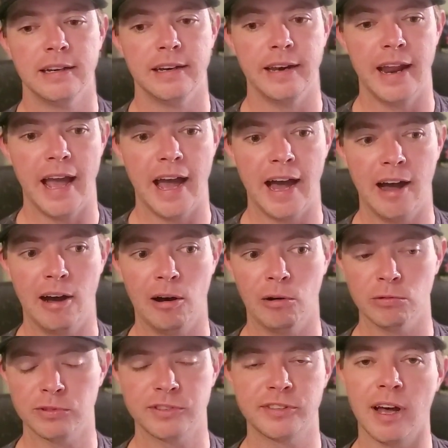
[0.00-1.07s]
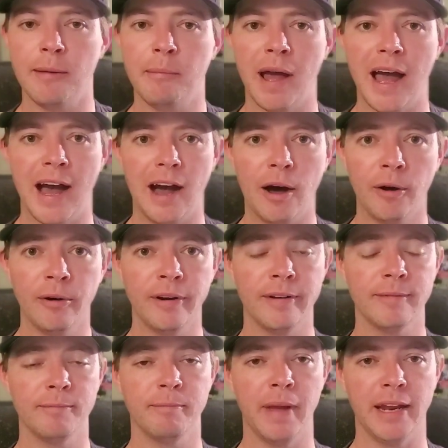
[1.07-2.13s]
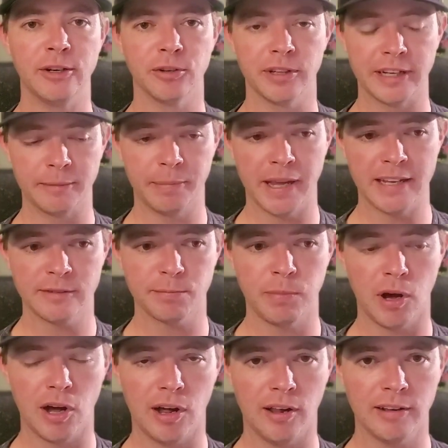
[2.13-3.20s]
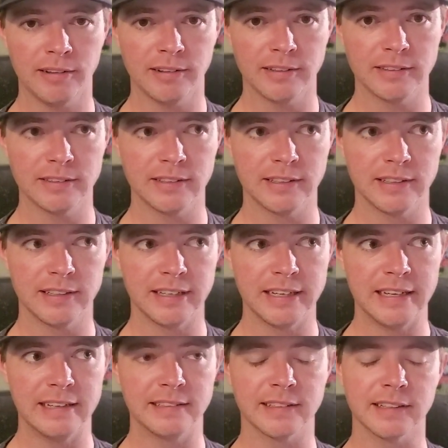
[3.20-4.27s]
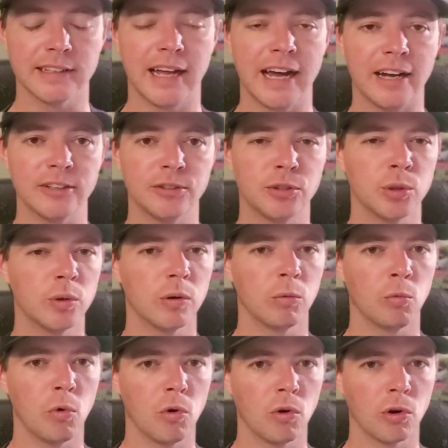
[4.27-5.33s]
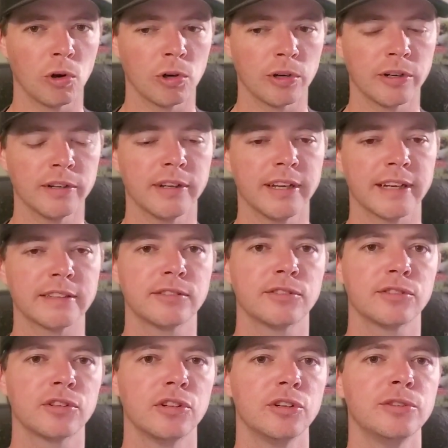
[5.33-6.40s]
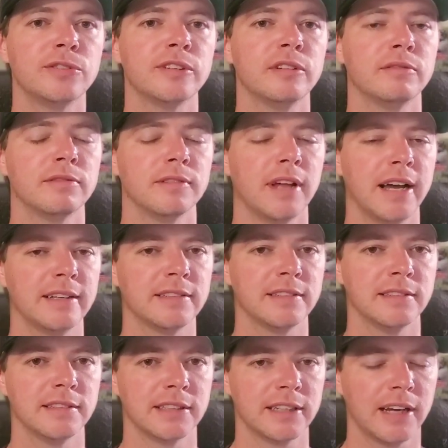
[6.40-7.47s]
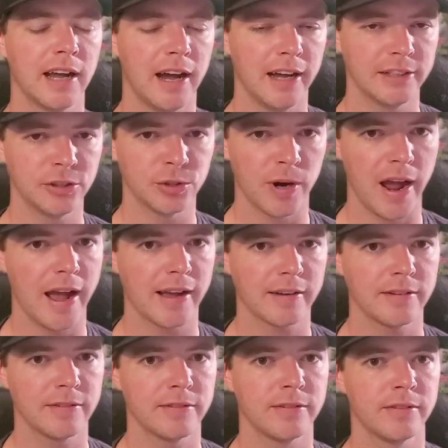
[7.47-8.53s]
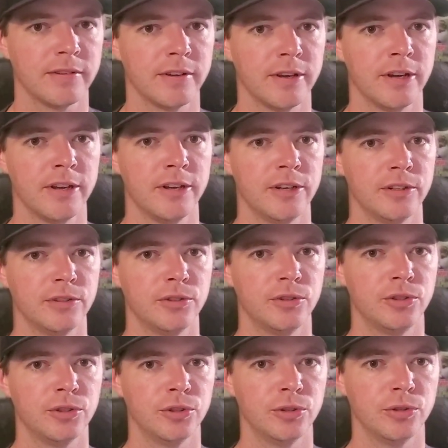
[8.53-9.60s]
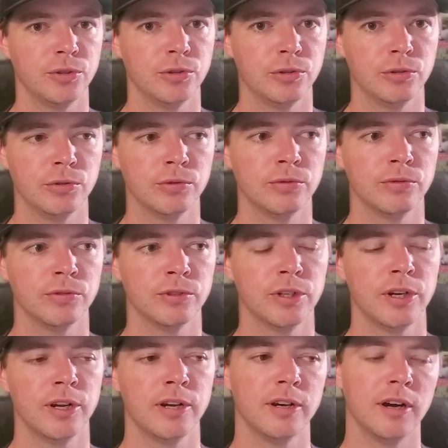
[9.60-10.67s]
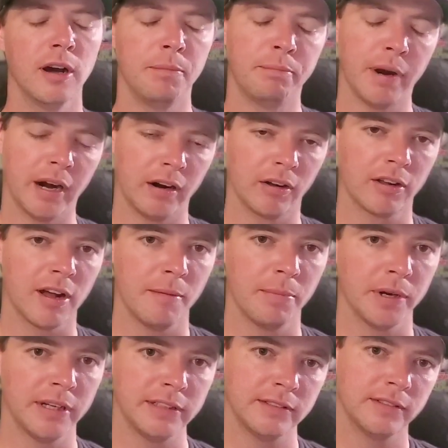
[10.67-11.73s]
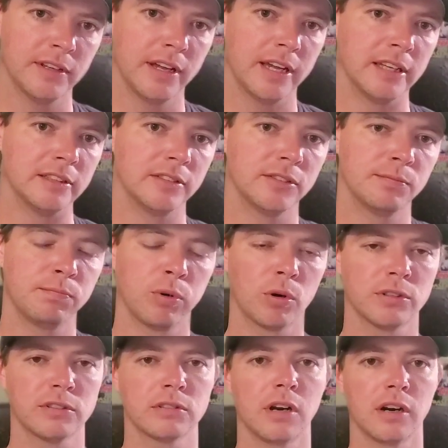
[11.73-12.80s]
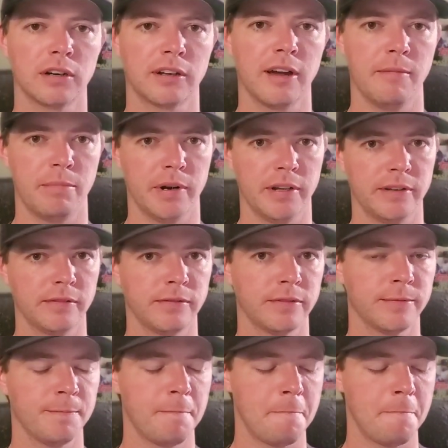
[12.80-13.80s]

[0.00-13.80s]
Now, somehow, Major League Baseball is allowed to award exclusive licensing contracts to apparel companies and sports card companies.